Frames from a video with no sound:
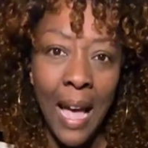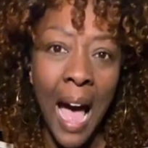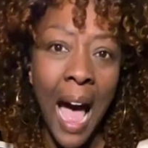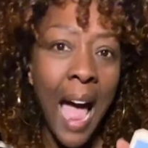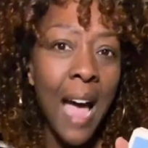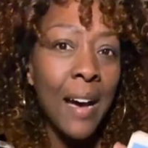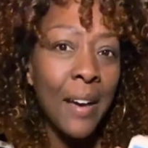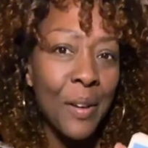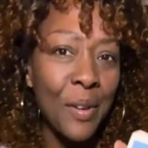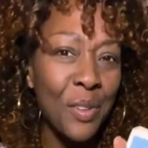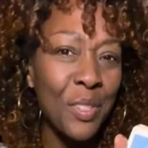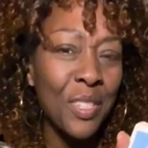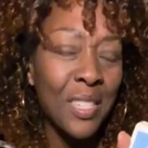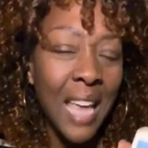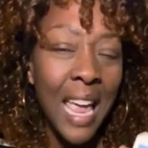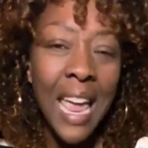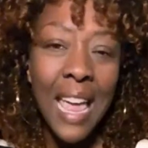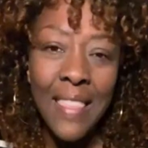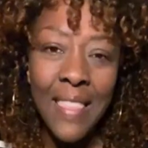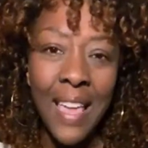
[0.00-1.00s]
I
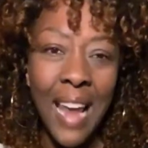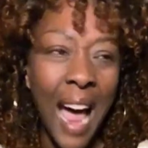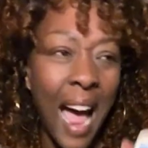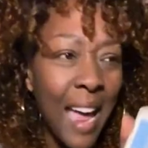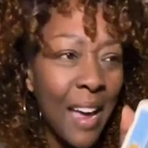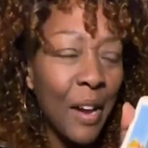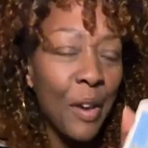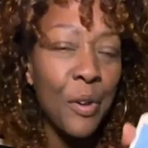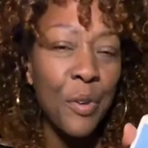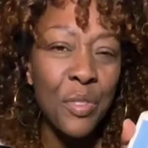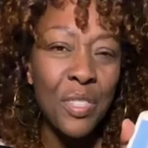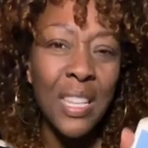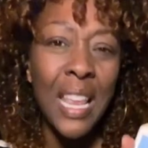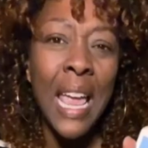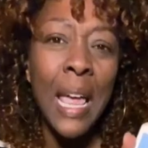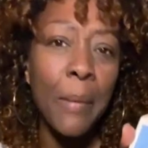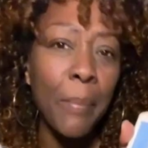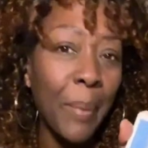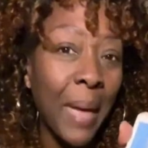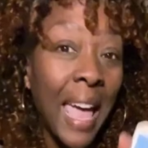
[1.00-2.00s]
understand that. I
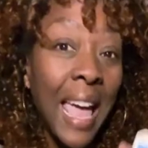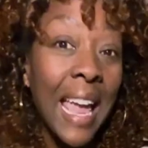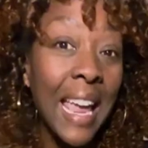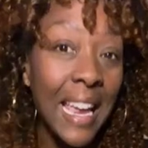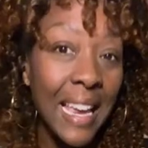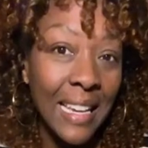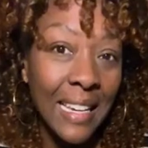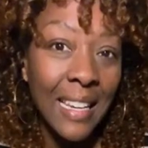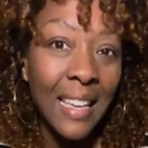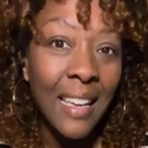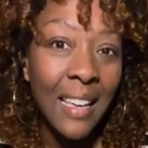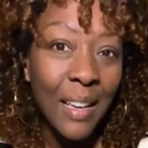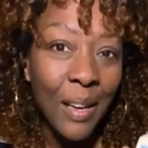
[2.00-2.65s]
understand pain.